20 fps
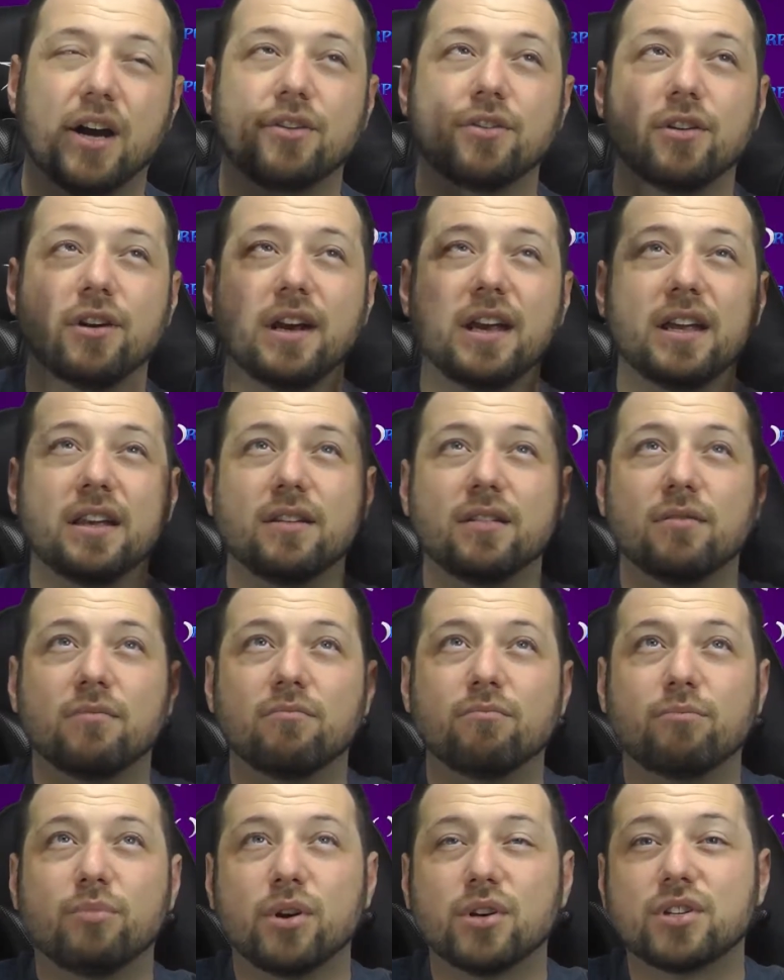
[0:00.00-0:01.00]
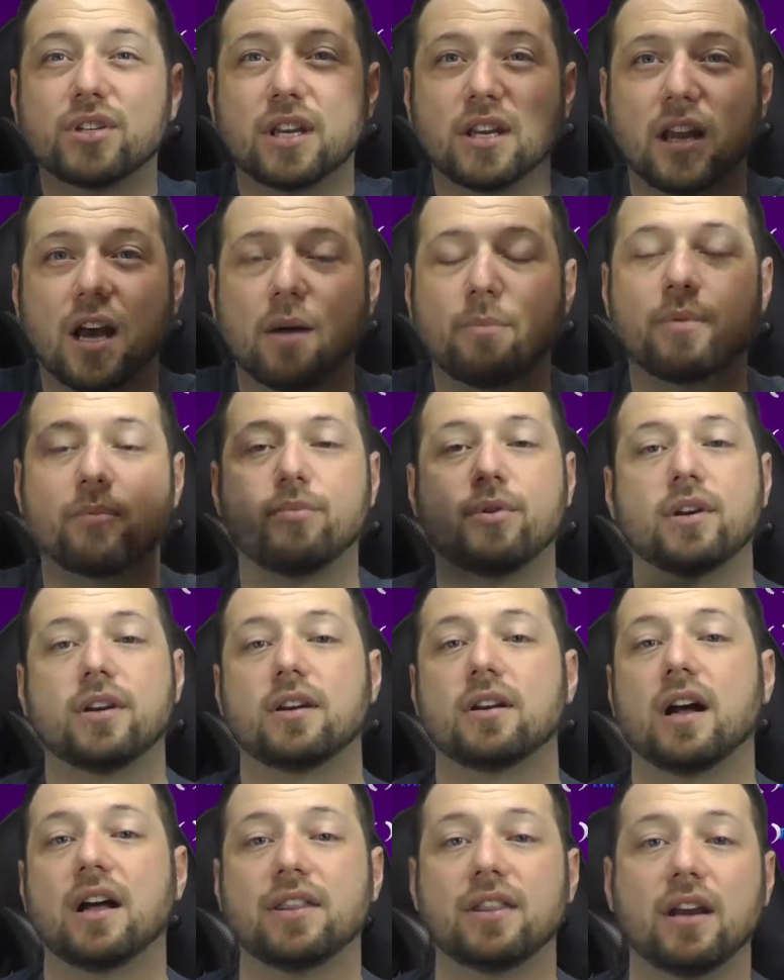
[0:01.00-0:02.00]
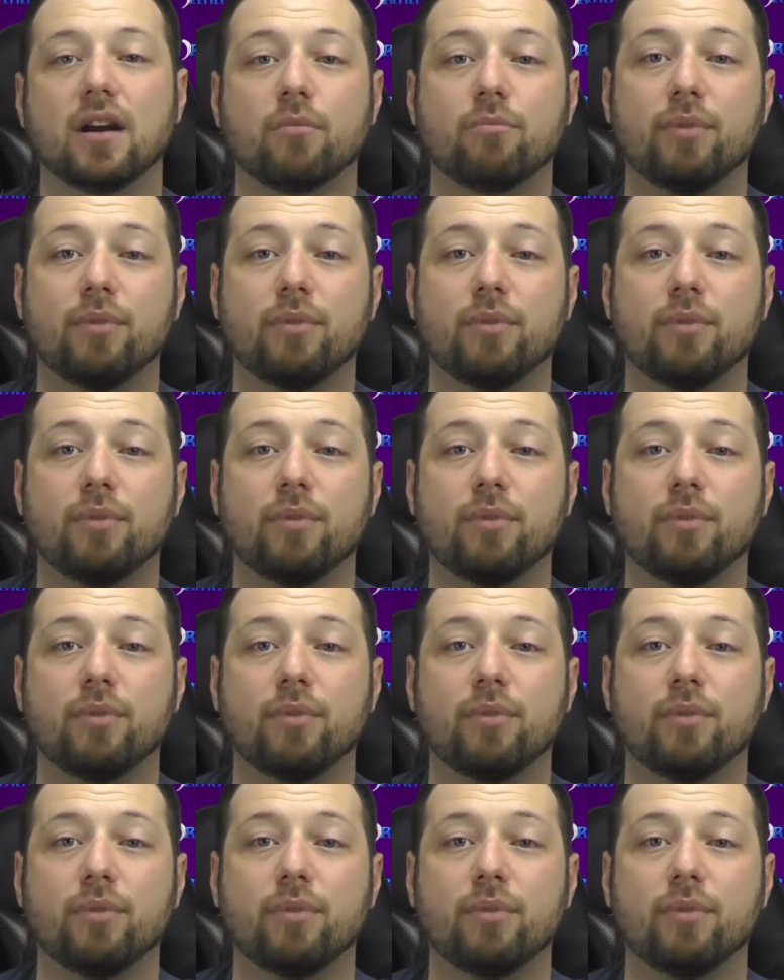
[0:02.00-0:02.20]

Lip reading: under it and pushed it up and put it on there,